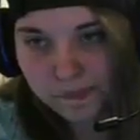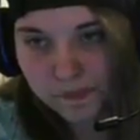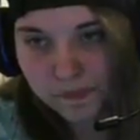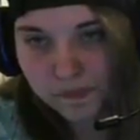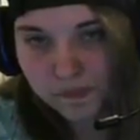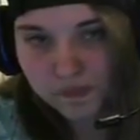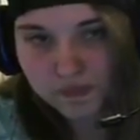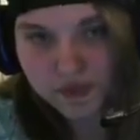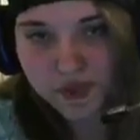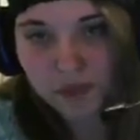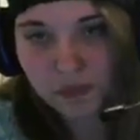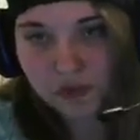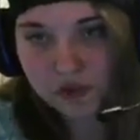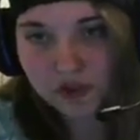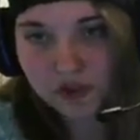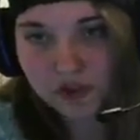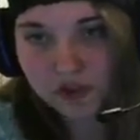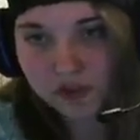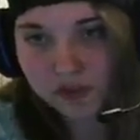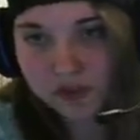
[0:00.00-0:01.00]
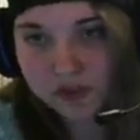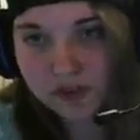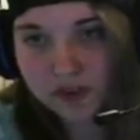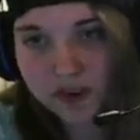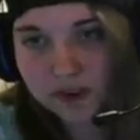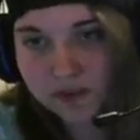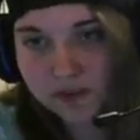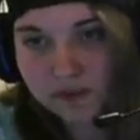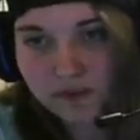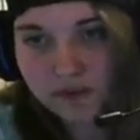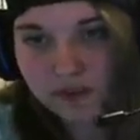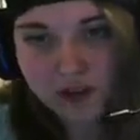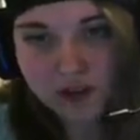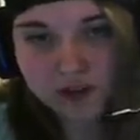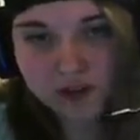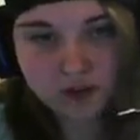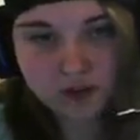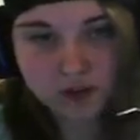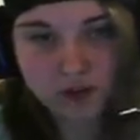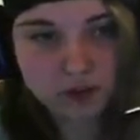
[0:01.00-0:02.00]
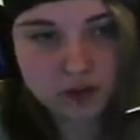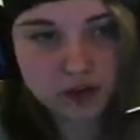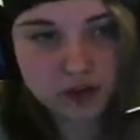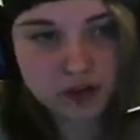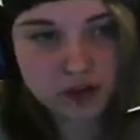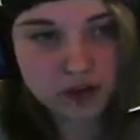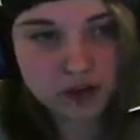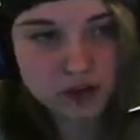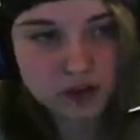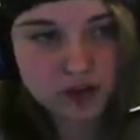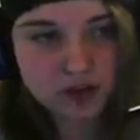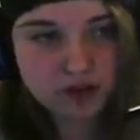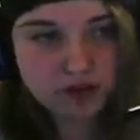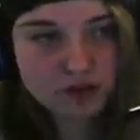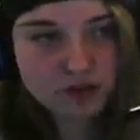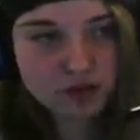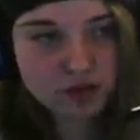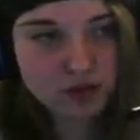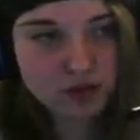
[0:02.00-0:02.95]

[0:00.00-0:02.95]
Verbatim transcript: I'm looking to my right. That's the no.